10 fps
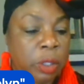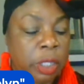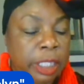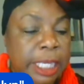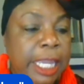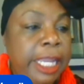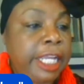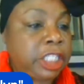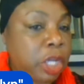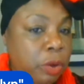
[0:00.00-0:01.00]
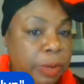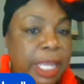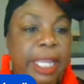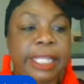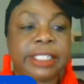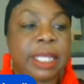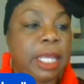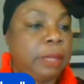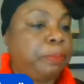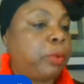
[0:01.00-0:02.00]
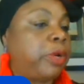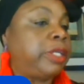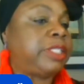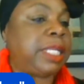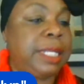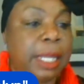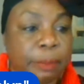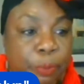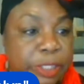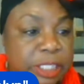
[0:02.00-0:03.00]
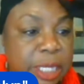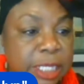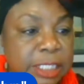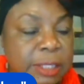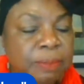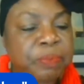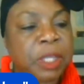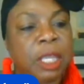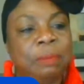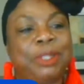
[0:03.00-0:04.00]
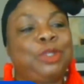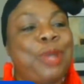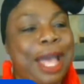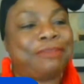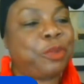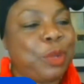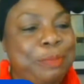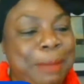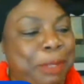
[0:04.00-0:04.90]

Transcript: kings, queens, emperors and empresses. But you have to remember